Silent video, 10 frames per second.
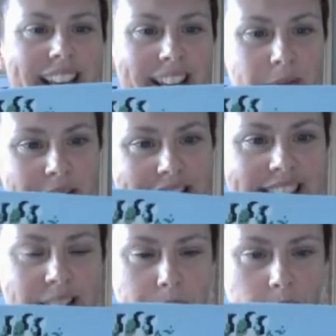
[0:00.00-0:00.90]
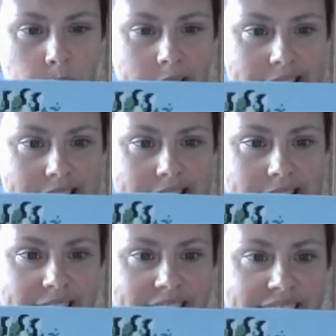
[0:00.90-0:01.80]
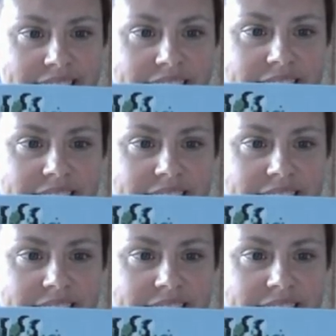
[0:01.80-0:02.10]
uh, using using slight to